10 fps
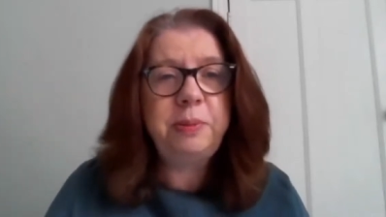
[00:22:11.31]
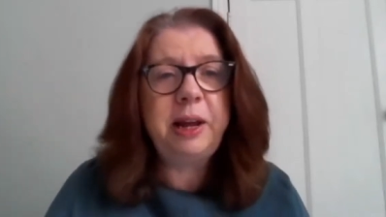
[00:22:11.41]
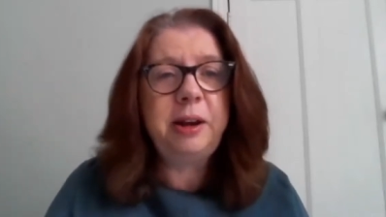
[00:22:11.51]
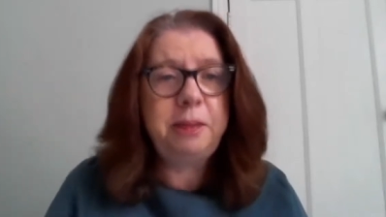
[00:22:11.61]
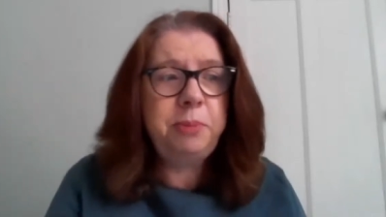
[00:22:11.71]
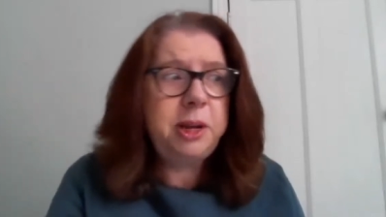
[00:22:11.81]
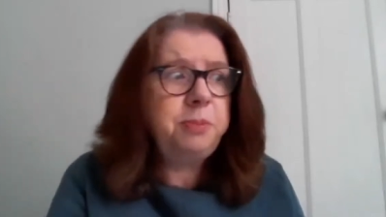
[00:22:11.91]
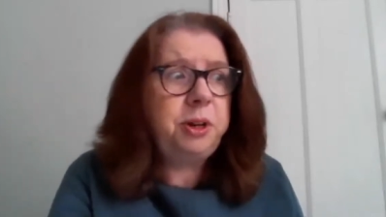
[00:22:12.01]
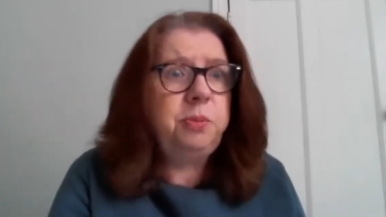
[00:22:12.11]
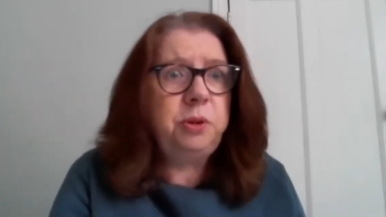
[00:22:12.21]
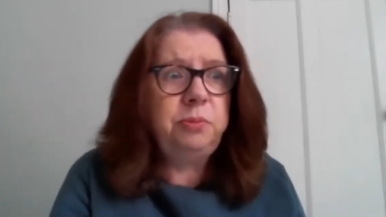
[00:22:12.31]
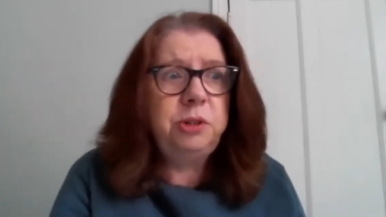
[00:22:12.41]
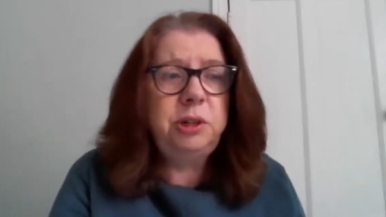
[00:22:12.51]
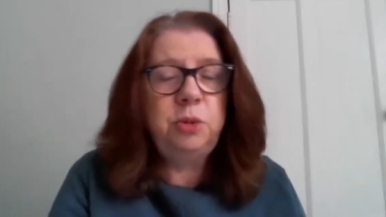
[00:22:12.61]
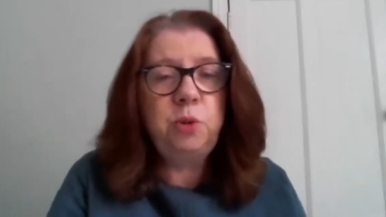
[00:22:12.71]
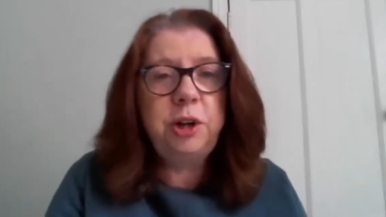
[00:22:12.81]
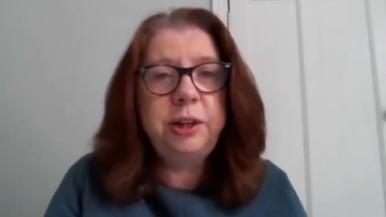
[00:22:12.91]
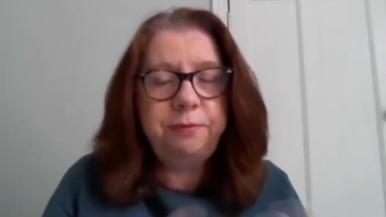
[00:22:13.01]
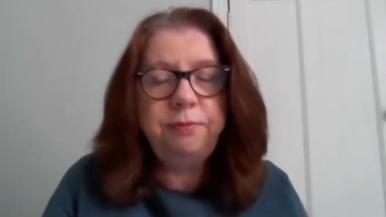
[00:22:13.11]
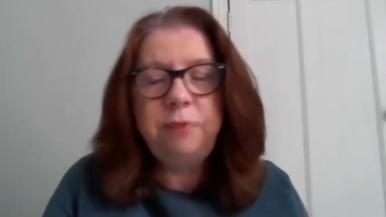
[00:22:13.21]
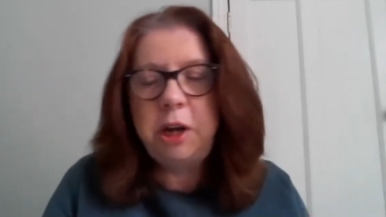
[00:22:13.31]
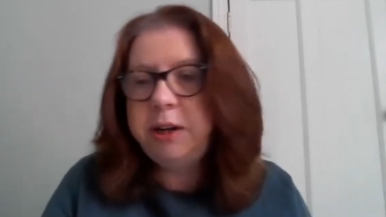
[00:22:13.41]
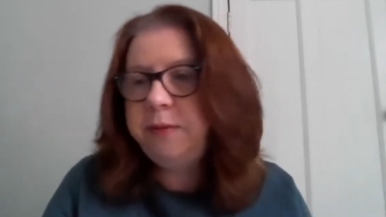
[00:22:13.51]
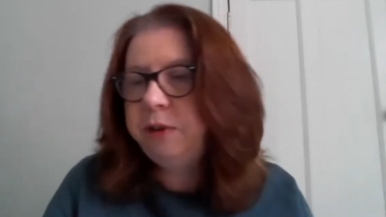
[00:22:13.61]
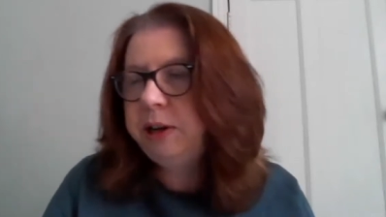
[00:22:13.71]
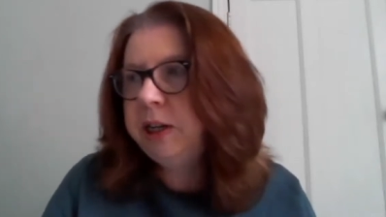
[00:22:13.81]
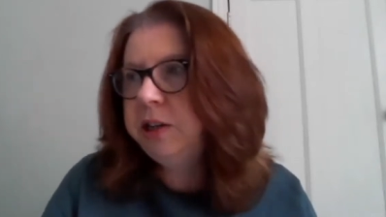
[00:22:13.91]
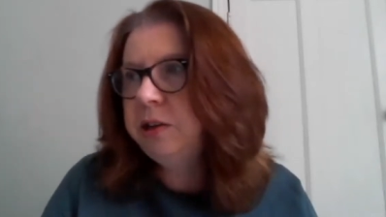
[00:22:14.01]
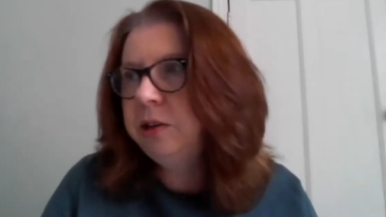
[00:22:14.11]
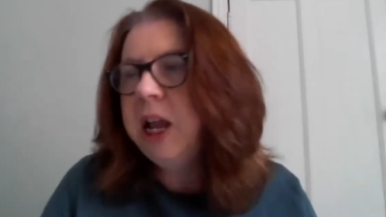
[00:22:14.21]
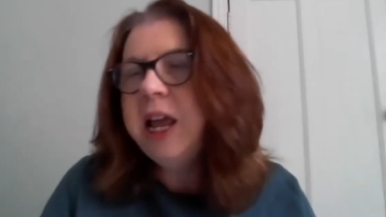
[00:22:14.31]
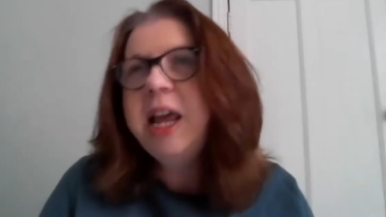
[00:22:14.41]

amount and people at the bottom doing the work earning very little.